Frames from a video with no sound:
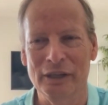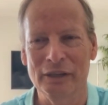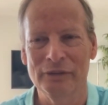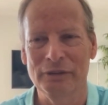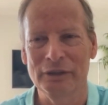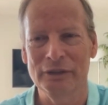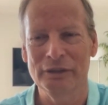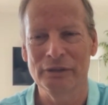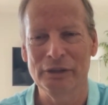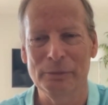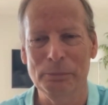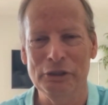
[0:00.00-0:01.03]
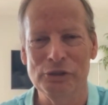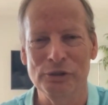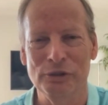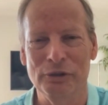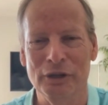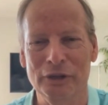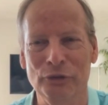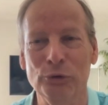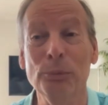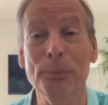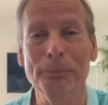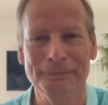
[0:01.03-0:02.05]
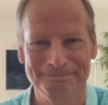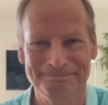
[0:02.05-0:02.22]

And it's great to meet you on Zoom.